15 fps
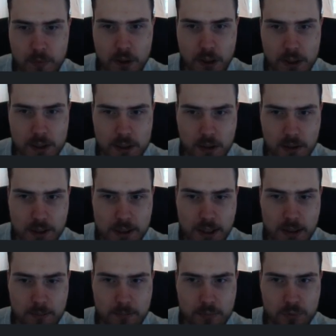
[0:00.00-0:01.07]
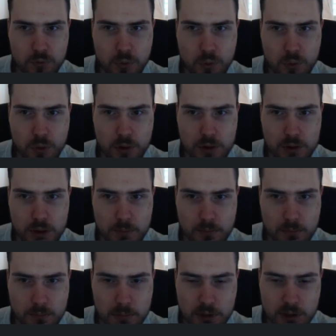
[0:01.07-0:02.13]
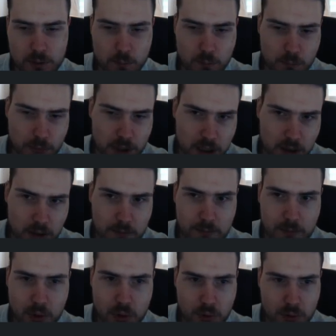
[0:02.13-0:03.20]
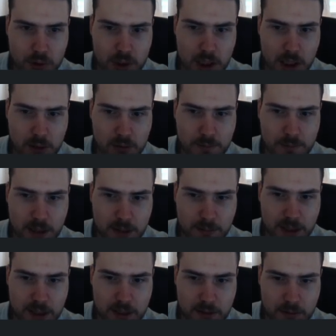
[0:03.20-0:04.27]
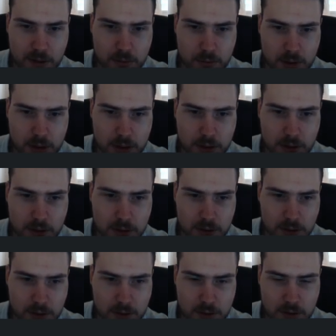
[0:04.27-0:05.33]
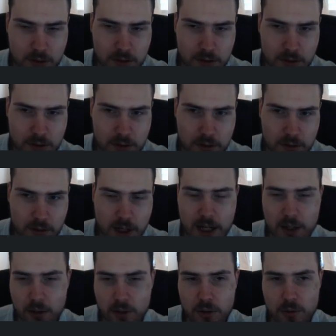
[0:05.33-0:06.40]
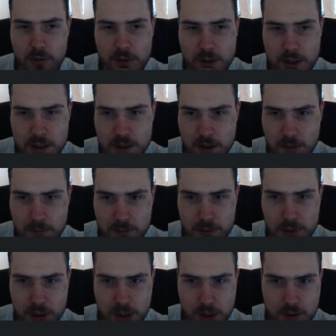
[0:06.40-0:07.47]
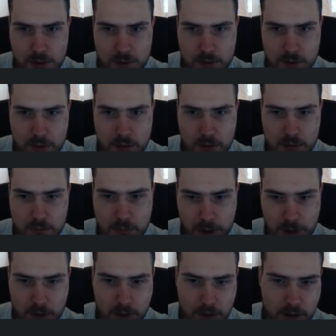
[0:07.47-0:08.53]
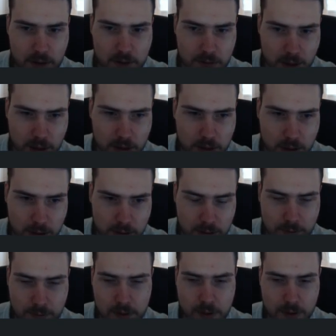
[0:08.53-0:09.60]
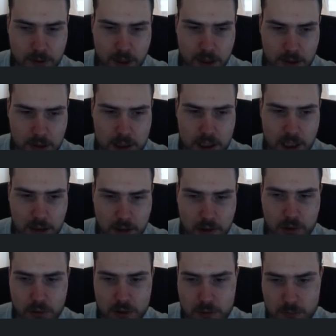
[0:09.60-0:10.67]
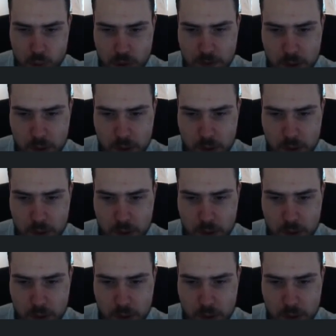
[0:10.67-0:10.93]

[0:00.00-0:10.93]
It's still the same for the medium bonus. I would maybe even want, I don't know, it's tough to say, but I definitely think stat hunter is more of a